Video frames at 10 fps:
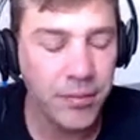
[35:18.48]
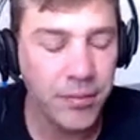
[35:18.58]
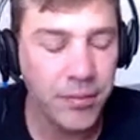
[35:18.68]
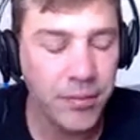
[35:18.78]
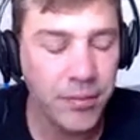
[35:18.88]

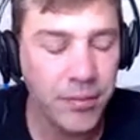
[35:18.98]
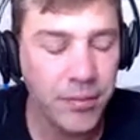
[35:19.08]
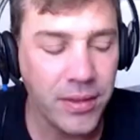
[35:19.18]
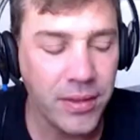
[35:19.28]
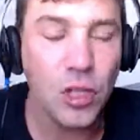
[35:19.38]
it's th-
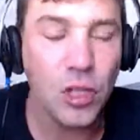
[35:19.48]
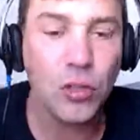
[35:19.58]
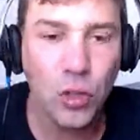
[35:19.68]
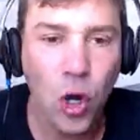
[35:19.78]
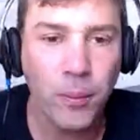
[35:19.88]
that it's
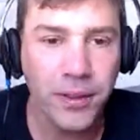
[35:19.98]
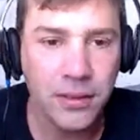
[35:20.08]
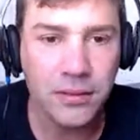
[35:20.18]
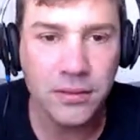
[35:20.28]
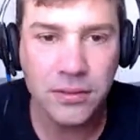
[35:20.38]
not
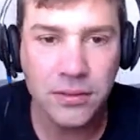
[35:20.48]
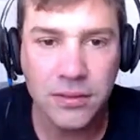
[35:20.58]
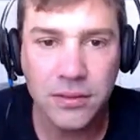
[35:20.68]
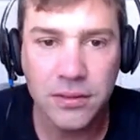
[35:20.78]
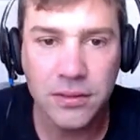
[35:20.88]
common
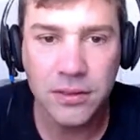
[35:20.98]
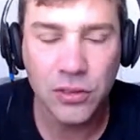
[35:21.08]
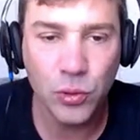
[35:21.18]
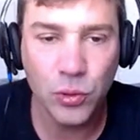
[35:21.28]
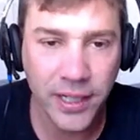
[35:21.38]

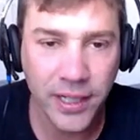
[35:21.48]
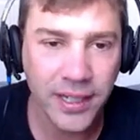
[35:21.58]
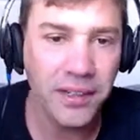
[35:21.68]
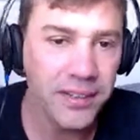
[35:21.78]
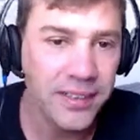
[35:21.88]

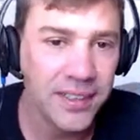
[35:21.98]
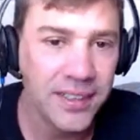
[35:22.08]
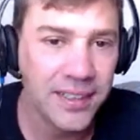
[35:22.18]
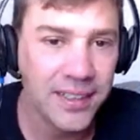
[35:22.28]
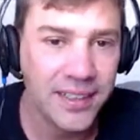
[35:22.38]
today.
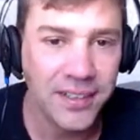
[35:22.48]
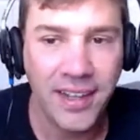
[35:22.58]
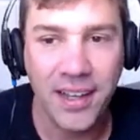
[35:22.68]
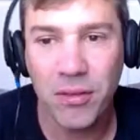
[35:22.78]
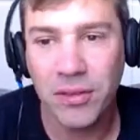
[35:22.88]

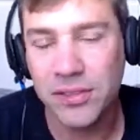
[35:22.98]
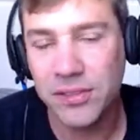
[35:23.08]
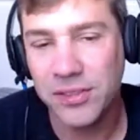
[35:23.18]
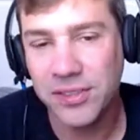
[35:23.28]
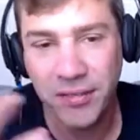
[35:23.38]
Uh, this
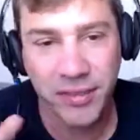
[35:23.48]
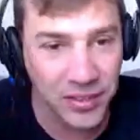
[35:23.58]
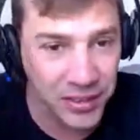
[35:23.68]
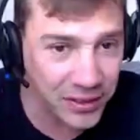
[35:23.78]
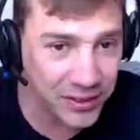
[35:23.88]
is
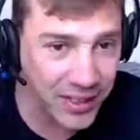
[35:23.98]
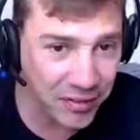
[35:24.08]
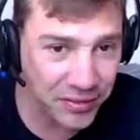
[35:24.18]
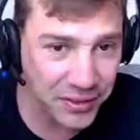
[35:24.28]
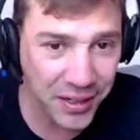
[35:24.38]
seventy years
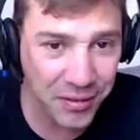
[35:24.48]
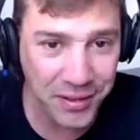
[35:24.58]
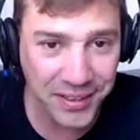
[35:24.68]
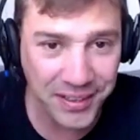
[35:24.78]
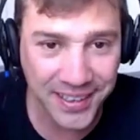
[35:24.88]
after, I
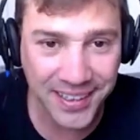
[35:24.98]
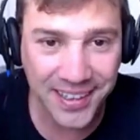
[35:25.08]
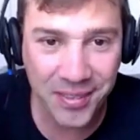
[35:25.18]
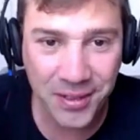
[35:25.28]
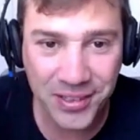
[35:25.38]
think,
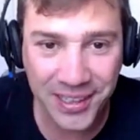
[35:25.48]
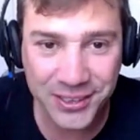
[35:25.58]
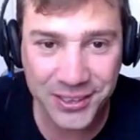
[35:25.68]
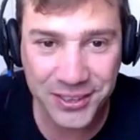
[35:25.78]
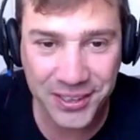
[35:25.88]
uh, The
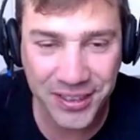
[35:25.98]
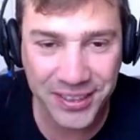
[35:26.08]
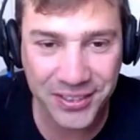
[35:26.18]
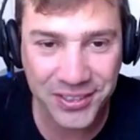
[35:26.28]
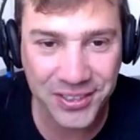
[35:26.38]
Intelligent
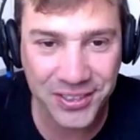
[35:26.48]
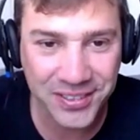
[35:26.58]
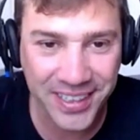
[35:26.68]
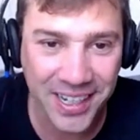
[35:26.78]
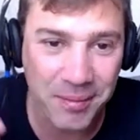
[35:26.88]
Investor
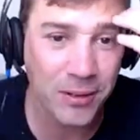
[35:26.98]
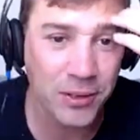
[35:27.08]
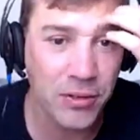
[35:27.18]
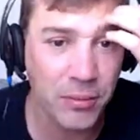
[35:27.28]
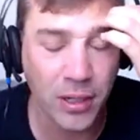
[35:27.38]
came
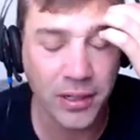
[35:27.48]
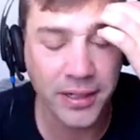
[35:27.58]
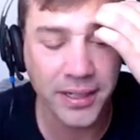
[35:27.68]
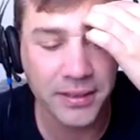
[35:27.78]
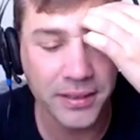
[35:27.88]
out to the
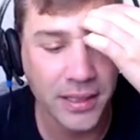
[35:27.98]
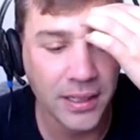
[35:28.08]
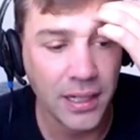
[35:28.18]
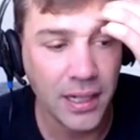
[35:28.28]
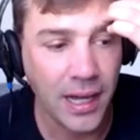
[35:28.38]
market.
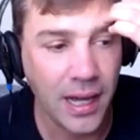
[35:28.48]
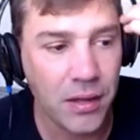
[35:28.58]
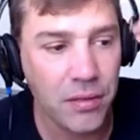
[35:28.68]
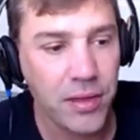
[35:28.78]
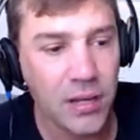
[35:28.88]

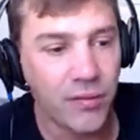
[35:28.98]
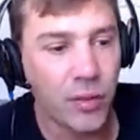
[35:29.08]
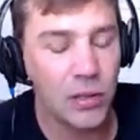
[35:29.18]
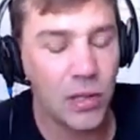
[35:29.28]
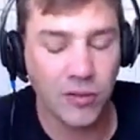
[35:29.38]
I think
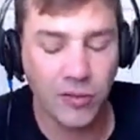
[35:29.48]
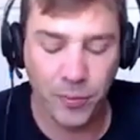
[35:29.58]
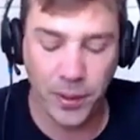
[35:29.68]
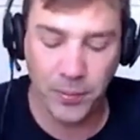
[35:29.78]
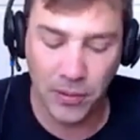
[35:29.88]
for a lot
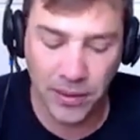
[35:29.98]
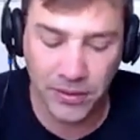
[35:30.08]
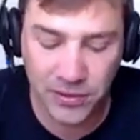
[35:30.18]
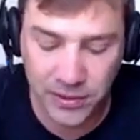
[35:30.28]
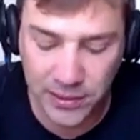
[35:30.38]
of people, they
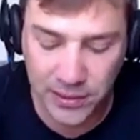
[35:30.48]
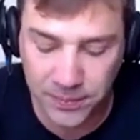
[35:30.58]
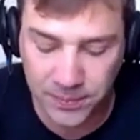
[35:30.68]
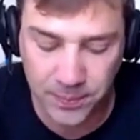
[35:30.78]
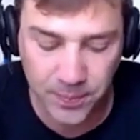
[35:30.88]

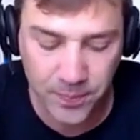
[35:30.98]
still,